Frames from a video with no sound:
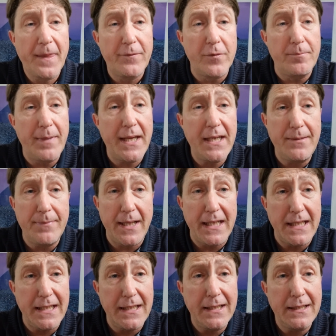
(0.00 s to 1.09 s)
for many, many
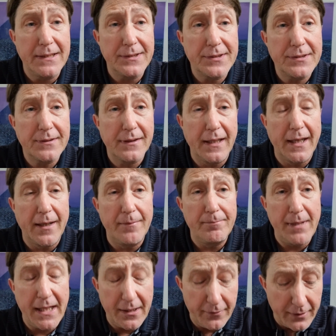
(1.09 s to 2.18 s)
years.
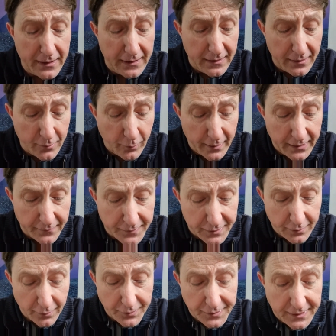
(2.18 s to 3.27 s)
Mary, Queen of
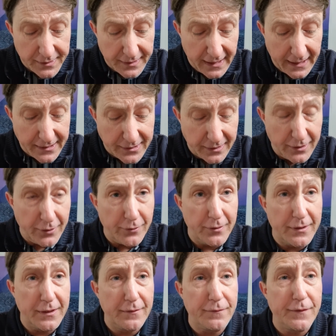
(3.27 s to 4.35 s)
Scots, is
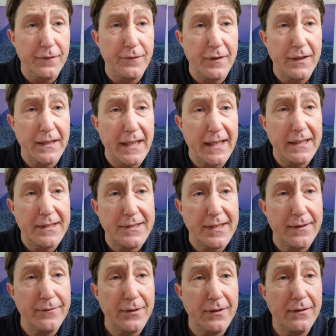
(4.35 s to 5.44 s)
executed in
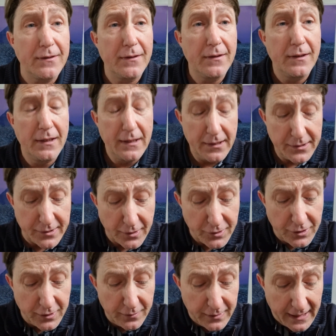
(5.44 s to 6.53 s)
1587. So
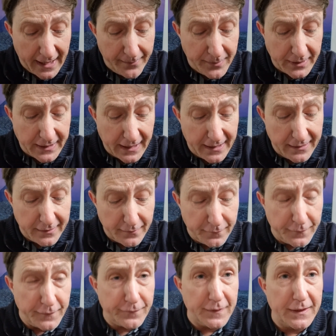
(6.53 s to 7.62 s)
she abdicated in
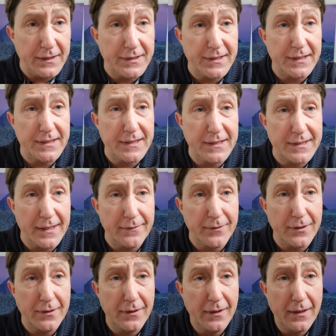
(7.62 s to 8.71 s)

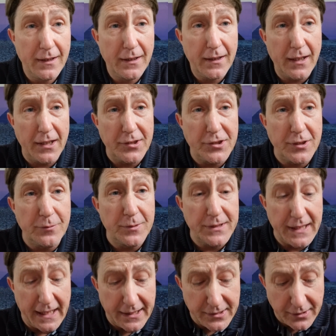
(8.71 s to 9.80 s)
1567, and she was
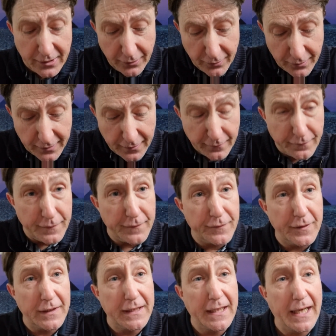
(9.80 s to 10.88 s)
executed in
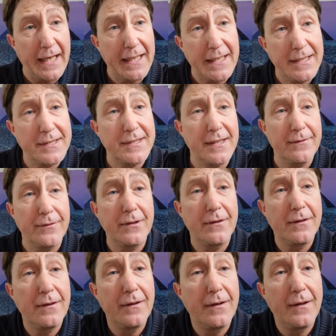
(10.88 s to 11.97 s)
1587.
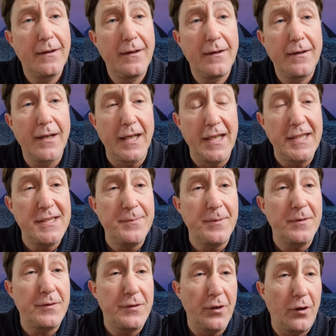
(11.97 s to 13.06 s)

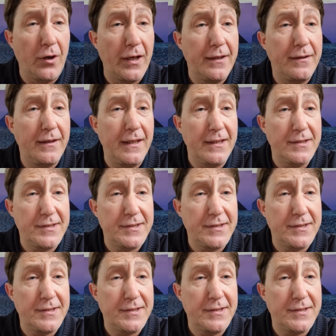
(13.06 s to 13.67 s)
Elizabeth died in